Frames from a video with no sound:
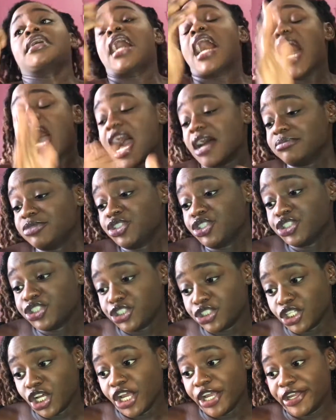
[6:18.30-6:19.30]
I'm just
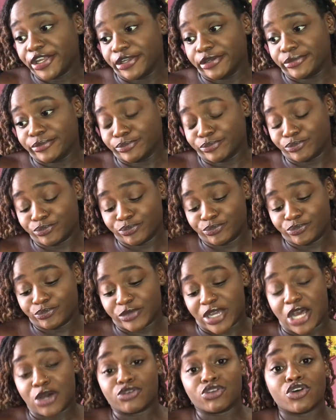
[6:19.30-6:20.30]
saying, I
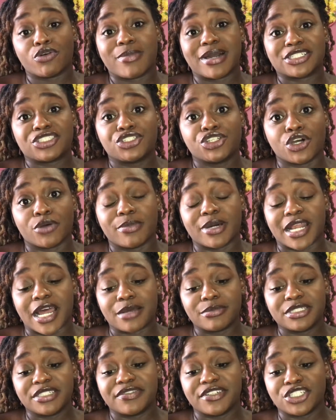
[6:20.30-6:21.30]
don't know about you, but
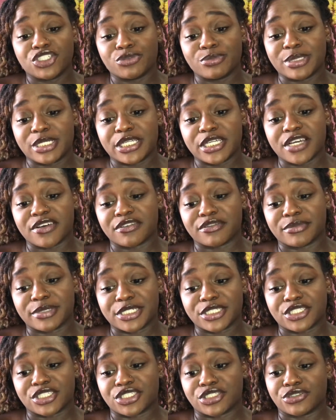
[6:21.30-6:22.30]
I'm leaving Jubilee
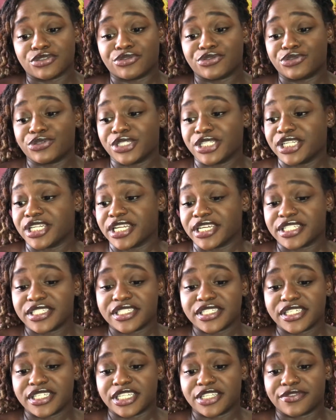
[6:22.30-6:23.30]
government in
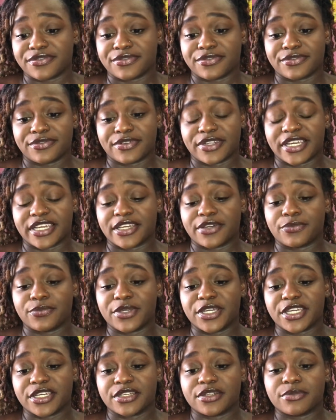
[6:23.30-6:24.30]
2019. If like we
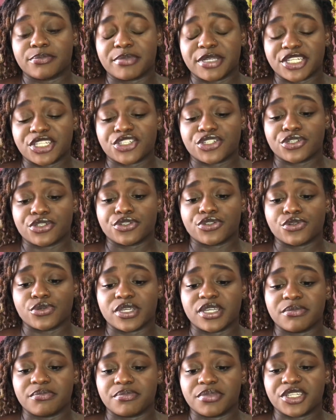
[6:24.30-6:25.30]
can petition to
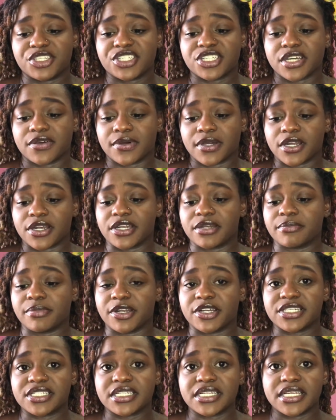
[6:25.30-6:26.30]
impeach our current
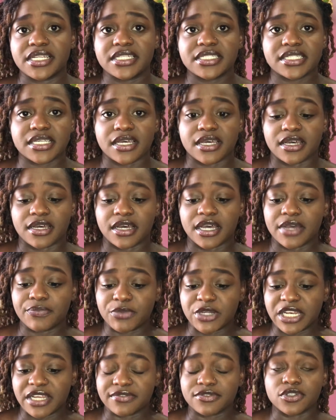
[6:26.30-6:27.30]
president,
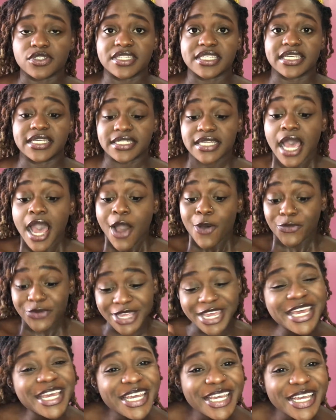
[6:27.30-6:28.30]
we love to see it. We